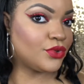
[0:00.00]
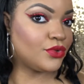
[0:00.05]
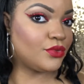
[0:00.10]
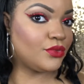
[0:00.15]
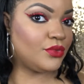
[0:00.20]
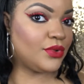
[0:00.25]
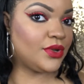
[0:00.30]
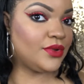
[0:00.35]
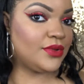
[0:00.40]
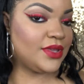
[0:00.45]

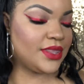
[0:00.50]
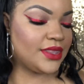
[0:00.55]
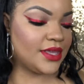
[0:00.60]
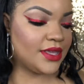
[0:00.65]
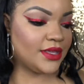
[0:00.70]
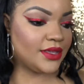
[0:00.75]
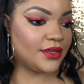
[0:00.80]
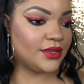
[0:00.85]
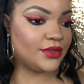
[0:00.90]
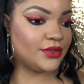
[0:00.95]
What do we
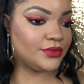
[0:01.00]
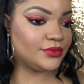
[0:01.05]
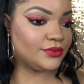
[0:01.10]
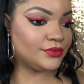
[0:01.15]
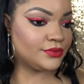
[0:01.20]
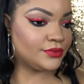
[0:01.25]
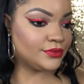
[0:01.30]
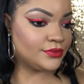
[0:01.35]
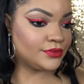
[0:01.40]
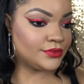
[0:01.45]
think?
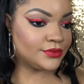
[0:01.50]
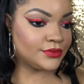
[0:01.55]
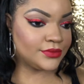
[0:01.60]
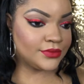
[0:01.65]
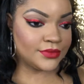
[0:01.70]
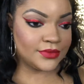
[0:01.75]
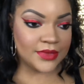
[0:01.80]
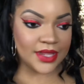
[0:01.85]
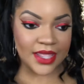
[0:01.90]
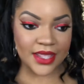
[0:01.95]

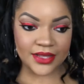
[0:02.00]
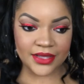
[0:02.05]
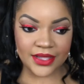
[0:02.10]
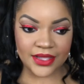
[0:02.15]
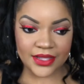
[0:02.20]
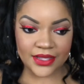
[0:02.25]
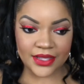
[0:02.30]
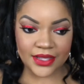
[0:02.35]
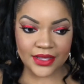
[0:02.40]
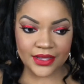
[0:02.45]

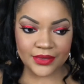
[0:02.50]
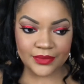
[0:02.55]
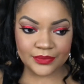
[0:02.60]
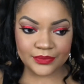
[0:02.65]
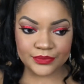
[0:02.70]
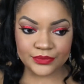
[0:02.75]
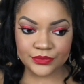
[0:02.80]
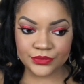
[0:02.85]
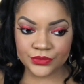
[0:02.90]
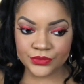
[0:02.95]
I like it.
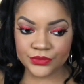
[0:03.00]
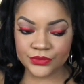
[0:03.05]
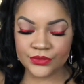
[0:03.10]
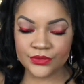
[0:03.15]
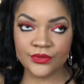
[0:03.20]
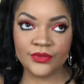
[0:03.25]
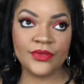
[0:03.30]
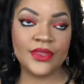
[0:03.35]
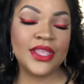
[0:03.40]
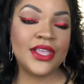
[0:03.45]

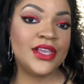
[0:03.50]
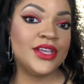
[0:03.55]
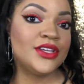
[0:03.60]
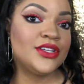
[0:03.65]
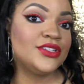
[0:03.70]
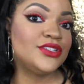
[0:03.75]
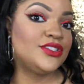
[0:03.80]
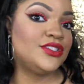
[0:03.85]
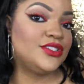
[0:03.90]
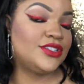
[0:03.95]

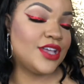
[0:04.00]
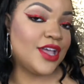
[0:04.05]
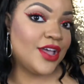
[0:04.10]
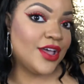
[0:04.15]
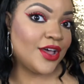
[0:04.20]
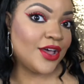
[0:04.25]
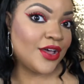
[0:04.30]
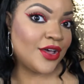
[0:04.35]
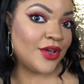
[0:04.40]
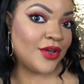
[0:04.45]

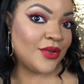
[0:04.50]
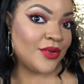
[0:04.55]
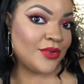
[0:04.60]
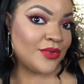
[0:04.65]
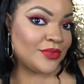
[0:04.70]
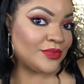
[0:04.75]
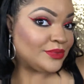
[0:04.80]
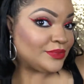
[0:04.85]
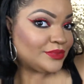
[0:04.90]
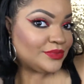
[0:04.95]
So,
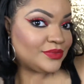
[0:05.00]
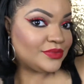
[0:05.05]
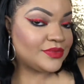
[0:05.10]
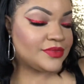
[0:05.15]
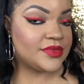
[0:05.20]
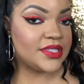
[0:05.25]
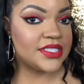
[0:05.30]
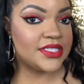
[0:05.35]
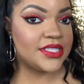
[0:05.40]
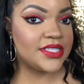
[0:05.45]

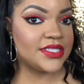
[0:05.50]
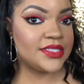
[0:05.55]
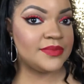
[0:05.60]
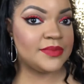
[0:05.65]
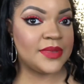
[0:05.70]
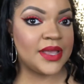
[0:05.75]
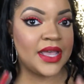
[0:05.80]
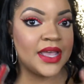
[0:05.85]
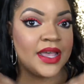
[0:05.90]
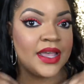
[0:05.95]
this is
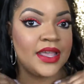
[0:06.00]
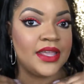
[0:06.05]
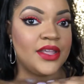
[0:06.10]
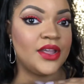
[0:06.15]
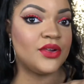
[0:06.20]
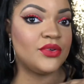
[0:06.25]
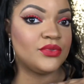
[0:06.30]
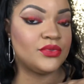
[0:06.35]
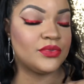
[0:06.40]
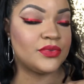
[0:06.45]
my
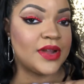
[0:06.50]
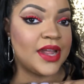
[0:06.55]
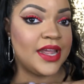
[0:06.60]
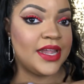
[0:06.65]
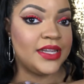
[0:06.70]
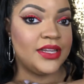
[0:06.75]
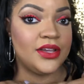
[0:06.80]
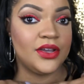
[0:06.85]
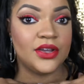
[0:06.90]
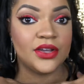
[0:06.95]

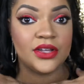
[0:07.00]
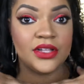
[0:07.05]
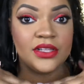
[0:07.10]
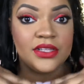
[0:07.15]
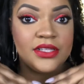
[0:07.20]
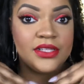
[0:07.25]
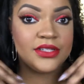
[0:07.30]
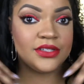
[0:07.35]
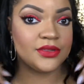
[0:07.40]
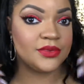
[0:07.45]
red
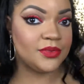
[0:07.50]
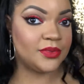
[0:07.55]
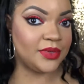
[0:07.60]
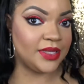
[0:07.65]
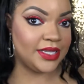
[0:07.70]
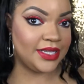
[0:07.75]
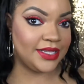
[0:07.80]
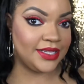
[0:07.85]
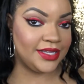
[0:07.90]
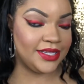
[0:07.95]
glitter
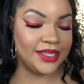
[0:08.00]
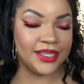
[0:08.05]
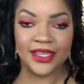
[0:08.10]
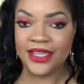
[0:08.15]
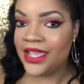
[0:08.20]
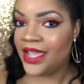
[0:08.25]
wing